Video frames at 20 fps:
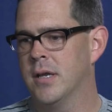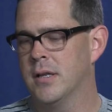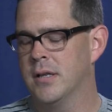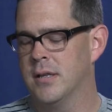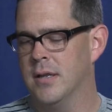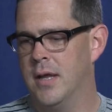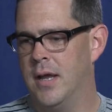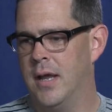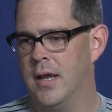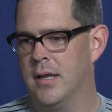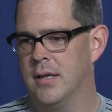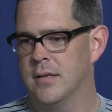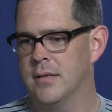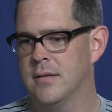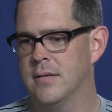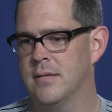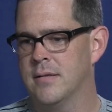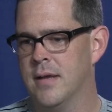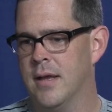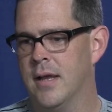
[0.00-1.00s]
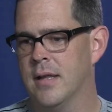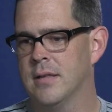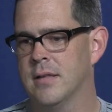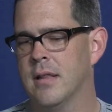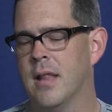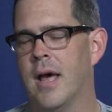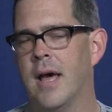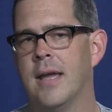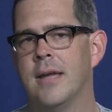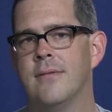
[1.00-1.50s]
and and
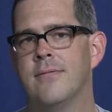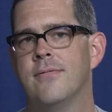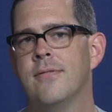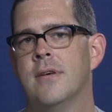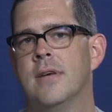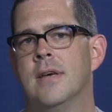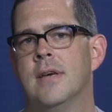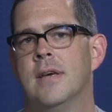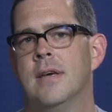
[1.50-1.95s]
and life,